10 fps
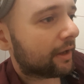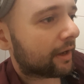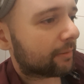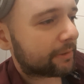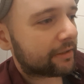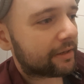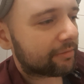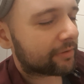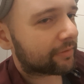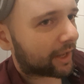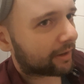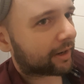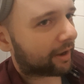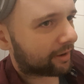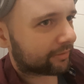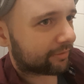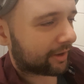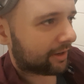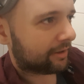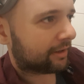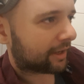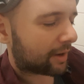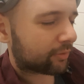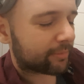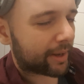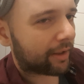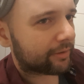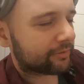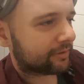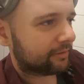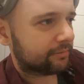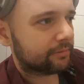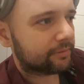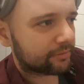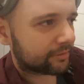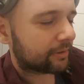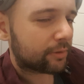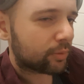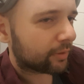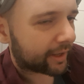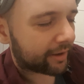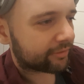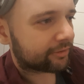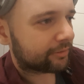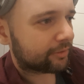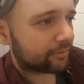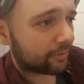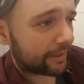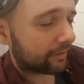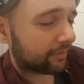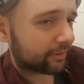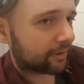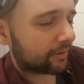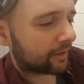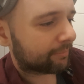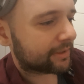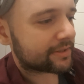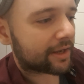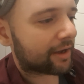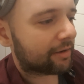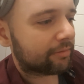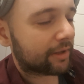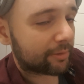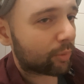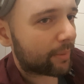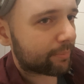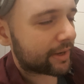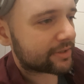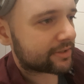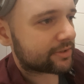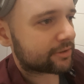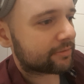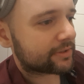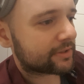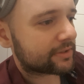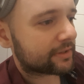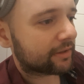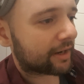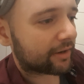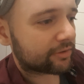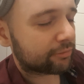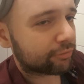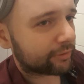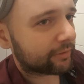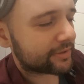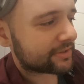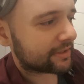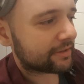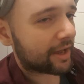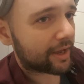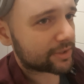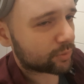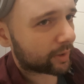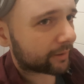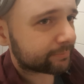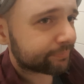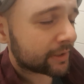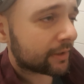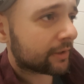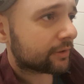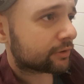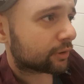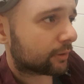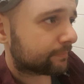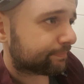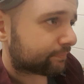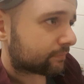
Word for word: I mean, even that has a counterbalance in, so Google has, and other companies have, like web-based services that actually fulfill this need as well. So